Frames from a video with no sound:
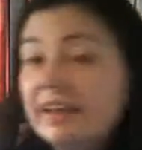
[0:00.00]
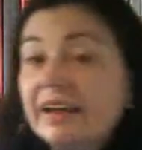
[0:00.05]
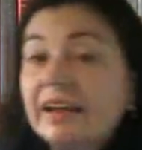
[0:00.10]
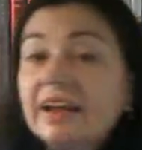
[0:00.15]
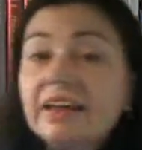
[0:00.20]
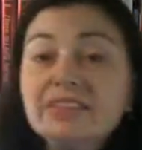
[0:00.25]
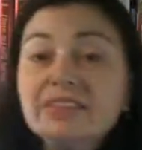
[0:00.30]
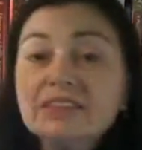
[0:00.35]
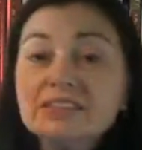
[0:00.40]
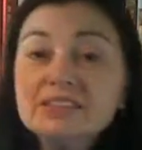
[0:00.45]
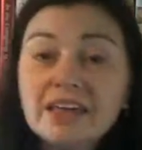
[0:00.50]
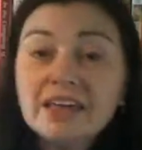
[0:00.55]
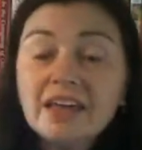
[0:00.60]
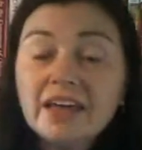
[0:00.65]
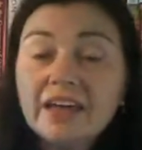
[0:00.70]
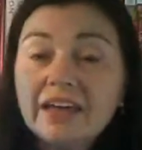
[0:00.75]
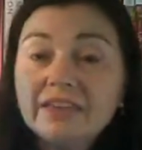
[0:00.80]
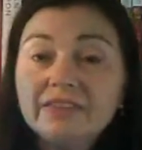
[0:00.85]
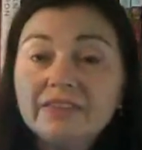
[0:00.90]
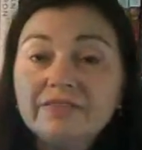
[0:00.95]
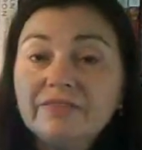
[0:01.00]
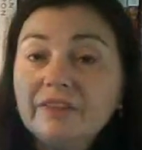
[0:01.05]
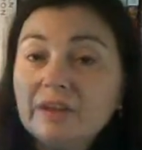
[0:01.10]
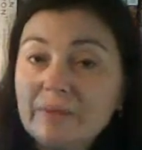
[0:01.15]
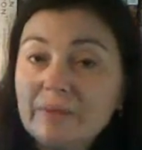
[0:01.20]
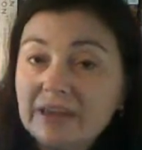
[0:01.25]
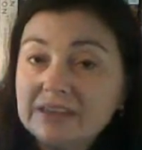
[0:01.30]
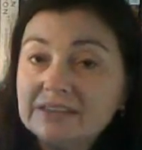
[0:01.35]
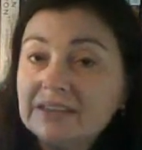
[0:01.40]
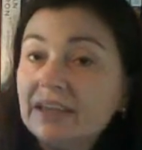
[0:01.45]
I got this at the
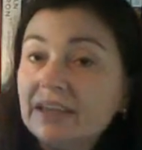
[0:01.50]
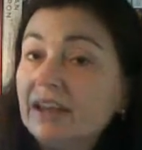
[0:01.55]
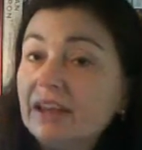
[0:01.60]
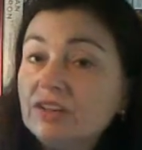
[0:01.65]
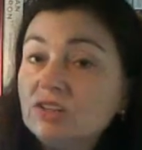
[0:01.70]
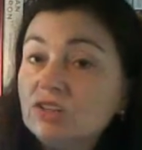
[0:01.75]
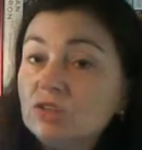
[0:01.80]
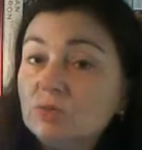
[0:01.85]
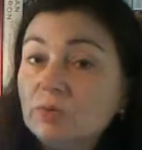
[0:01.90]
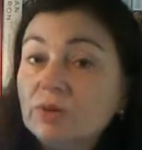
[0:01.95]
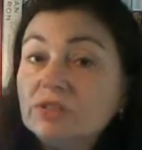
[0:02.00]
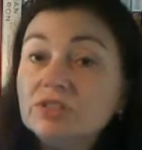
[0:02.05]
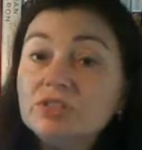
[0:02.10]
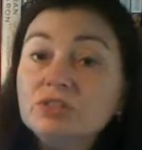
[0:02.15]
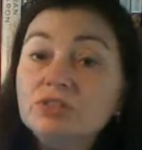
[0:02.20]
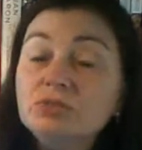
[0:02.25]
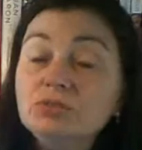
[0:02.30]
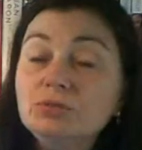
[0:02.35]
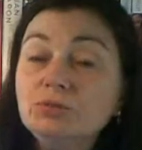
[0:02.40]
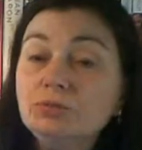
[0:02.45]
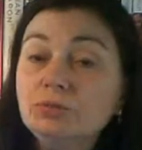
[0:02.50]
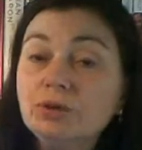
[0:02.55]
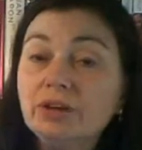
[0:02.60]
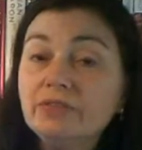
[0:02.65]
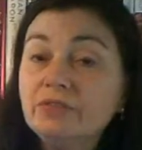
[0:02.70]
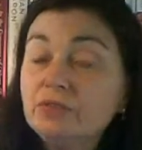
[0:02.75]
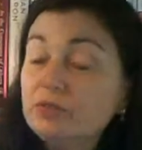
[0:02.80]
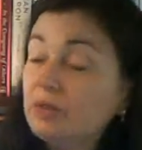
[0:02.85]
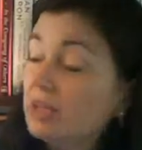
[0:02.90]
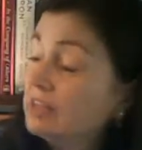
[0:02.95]
Filibag sale I just went to a
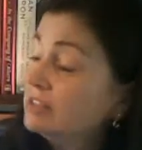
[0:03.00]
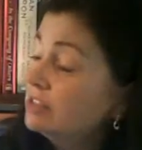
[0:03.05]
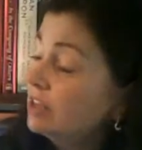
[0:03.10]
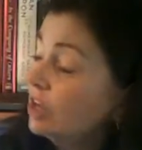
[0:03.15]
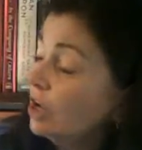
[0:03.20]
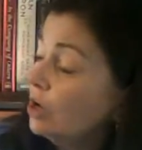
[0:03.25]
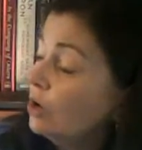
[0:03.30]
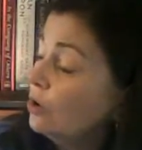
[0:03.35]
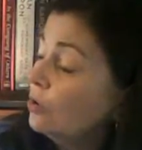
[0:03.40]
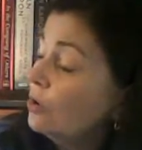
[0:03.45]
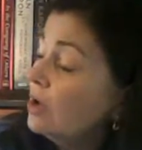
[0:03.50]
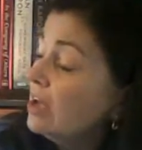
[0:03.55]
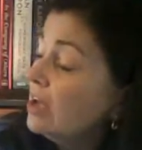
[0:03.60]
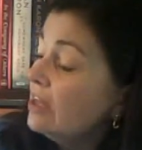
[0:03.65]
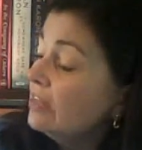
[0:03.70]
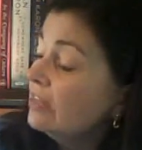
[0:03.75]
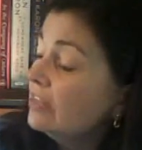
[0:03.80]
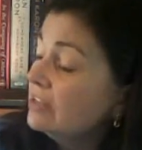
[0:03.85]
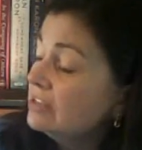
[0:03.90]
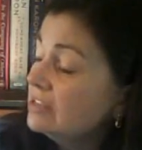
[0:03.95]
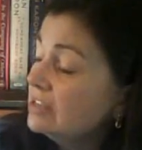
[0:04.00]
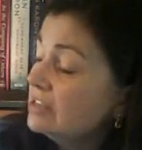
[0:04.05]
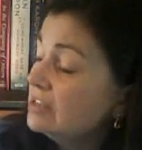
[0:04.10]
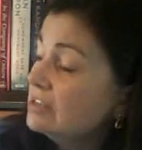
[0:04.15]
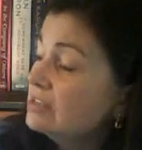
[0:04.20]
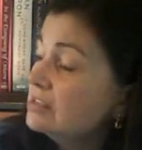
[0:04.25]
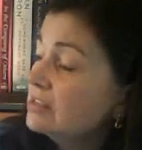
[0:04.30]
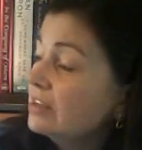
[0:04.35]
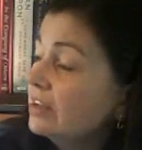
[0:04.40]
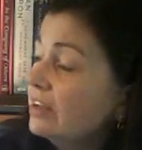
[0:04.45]
few days ago. This
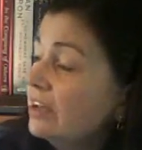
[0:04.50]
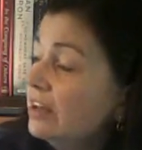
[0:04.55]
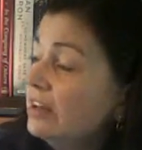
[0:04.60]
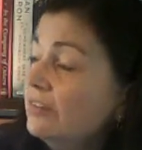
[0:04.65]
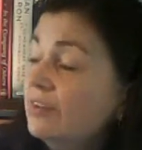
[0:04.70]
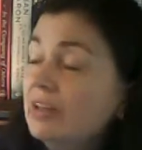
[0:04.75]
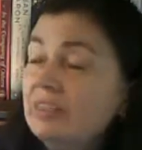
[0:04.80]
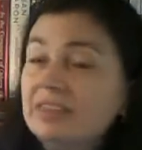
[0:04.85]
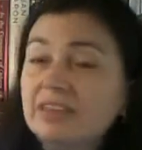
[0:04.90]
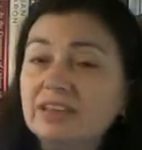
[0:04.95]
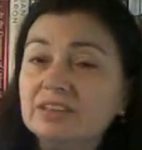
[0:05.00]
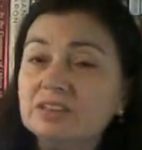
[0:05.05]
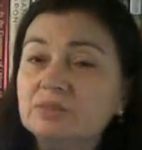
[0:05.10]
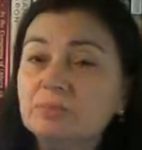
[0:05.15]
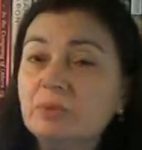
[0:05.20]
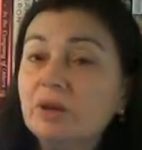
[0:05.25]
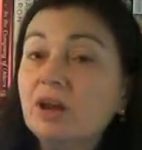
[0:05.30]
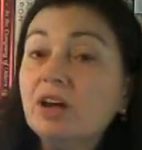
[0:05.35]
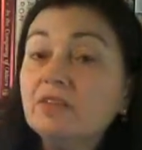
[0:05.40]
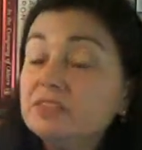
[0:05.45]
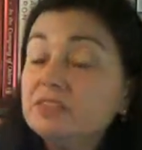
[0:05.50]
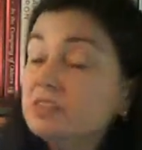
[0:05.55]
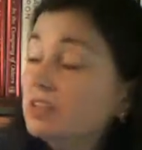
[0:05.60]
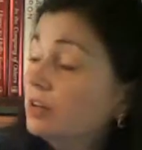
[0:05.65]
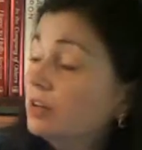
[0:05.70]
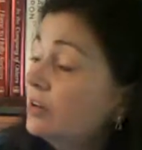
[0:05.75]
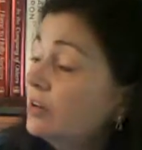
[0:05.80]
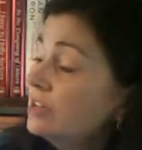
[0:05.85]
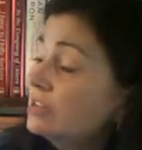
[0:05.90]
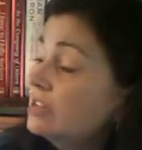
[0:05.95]
is kind of, I think, a spin-off
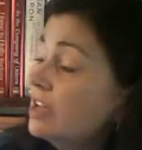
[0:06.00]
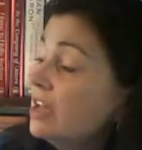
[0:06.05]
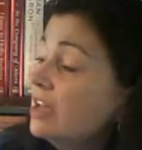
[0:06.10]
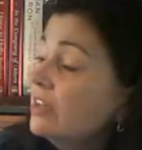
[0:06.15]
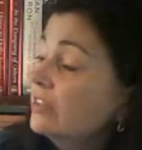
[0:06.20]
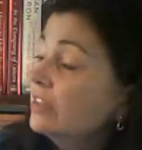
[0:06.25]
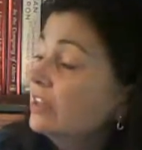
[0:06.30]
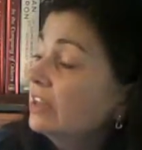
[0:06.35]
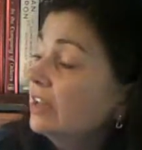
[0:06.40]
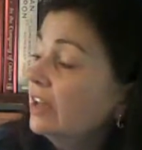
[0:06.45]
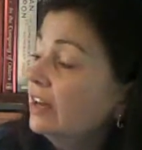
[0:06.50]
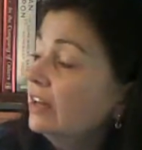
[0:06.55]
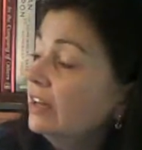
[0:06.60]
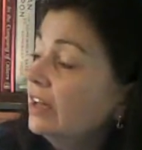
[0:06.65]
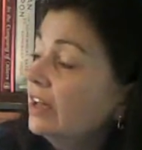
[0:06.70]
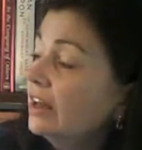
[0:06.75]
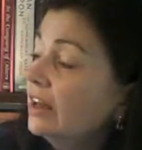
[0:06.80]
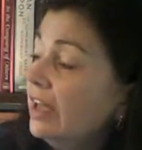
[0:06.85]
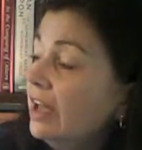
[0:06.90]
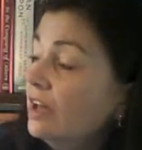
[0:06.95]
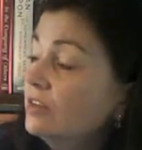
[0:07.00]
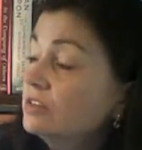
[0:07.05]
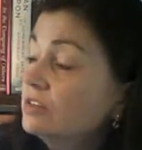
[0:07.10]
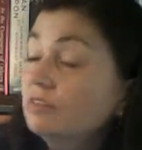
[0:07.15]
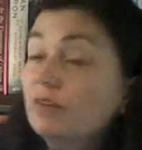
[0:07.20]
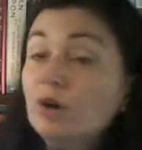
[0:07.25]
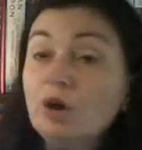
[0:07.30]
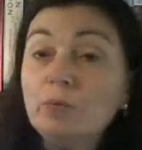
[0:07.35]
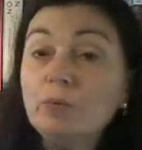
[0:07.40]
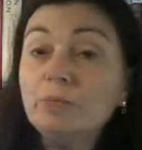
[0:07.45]
series, the Yada Yada House of
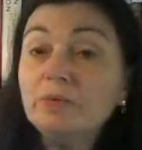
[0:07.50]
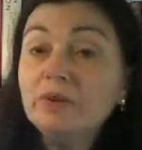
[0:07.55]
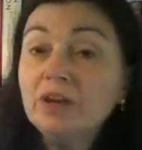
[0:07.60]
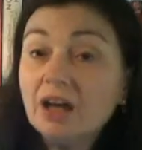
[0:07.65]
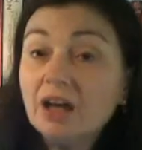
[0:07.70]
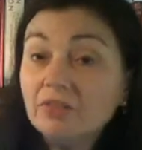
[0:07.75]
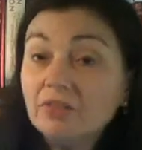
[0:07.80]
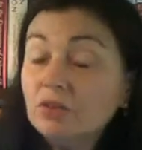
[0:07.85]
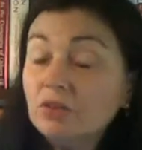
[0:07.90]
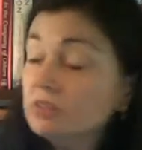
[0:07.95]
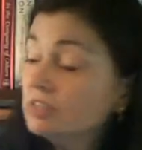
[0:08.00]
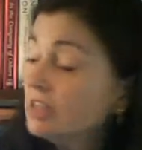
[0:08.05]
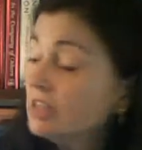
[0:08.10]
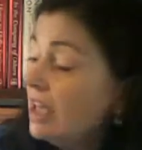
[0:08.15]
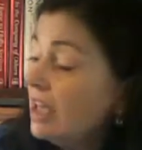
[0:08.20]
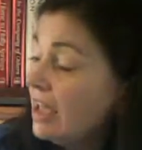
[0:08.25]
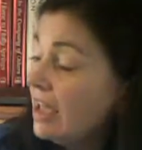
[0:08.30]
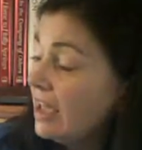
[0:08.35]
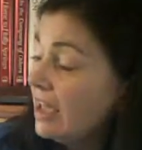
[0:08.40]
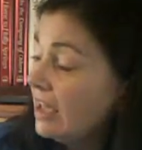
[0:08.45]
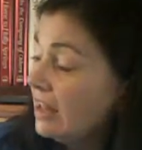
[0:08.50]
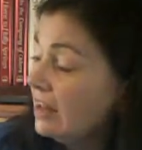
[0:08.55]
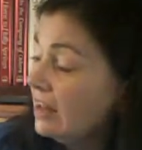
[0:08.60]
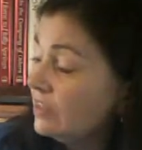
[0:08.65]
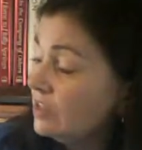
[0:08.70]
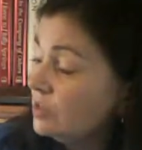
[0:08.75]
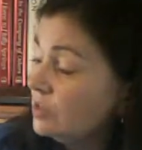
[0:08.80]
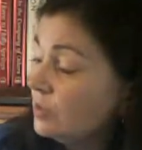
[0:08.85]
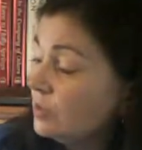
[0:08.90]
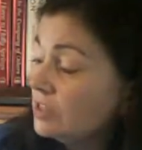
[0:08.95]
Hope novels, and
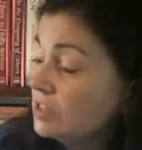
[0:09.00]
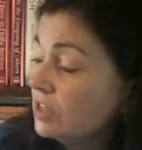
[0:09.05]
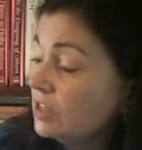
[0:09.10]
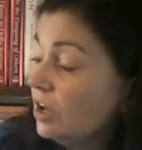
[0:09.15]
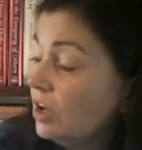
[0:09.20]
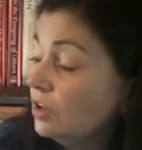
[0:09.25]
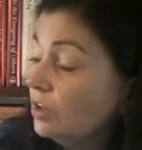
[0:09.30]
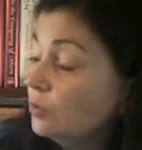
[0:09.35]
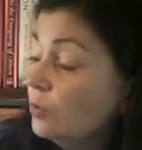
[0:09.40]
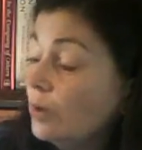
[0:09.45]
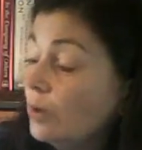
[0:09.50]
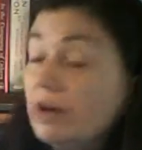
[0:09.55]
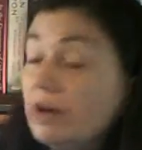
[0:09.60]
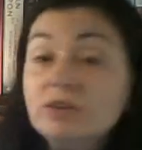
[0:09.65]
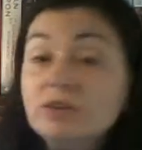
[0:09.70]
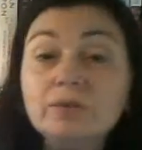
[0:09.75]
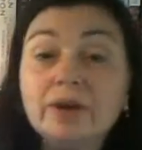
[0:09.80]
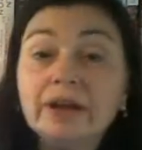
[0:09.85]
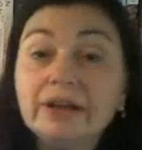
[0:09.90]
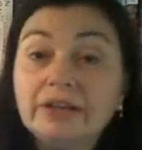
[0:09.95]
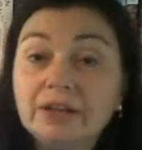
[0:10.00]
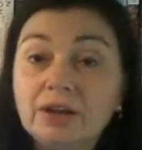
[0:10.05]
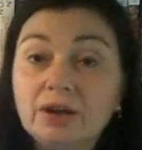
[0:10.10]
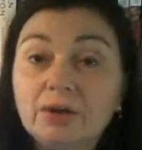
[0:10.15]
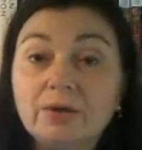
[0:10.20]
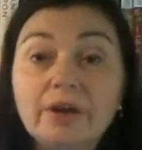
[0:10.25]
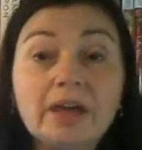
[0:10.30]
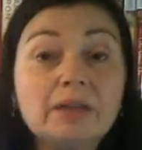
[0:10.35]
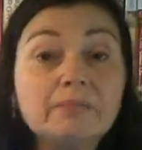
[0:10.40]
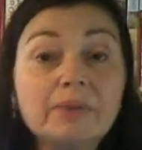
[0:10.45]
this one is called Where Do I
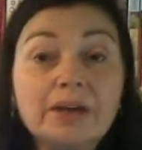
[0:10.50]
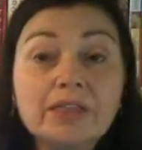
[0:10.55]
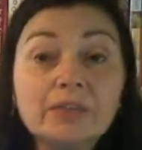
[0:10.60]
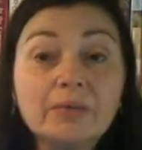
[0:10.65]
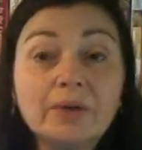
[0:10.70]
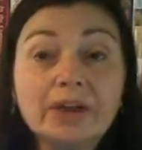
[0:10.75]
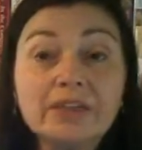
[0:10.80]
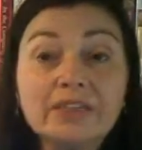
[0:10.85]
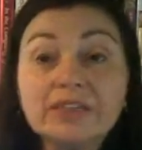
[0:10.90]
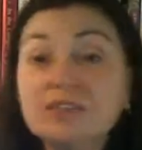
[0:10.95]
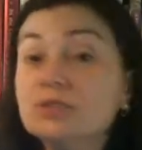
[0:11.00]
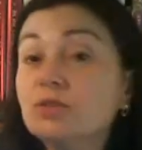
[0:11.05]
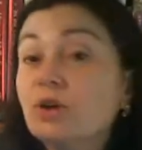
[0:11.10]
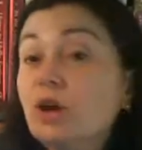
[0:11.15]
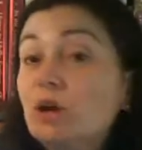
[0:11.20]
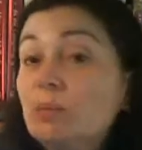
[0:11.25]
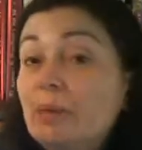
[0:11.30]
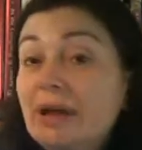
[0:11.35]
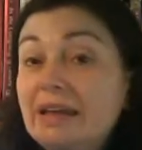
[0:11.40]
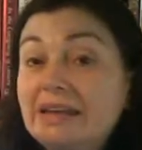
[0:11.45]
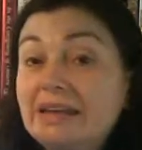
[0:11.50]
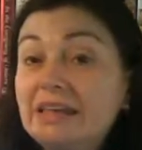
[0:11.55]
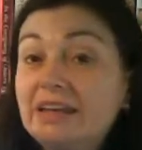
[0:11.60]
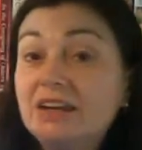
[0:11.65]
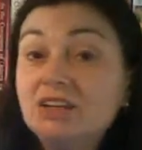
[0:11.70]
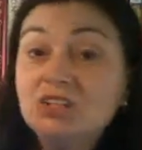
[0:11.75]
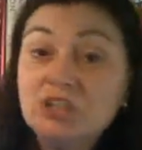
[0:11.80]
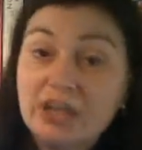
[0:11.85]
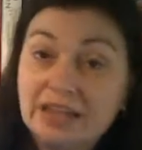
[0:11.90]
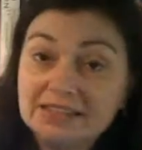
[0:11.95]
Go? And by the way, these are all by
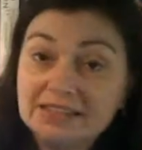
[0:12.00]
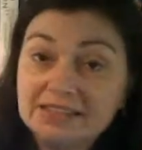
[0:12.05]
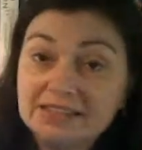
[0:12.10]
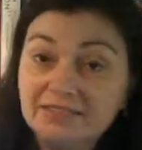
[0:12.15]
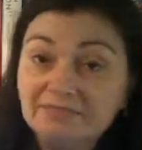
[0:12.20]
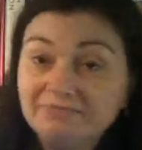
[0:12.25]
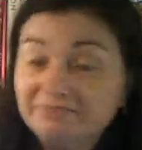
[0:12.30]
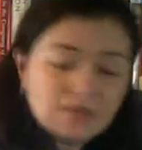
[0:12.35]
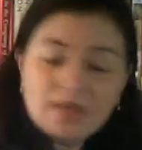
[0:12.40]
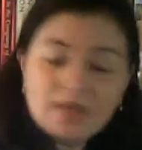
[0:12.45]
Neta Jackson.